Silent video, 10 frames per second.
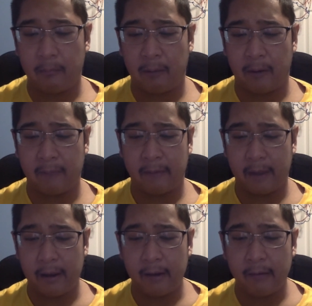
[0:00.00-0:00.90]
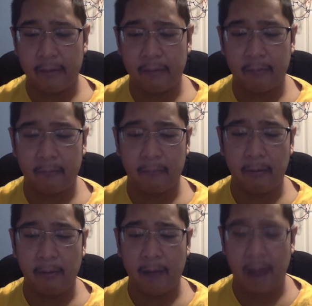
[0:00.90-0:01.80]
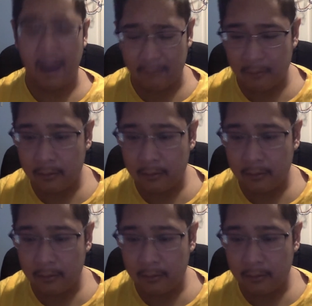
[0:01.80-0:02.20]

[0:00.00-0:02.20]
Project Innocence, will have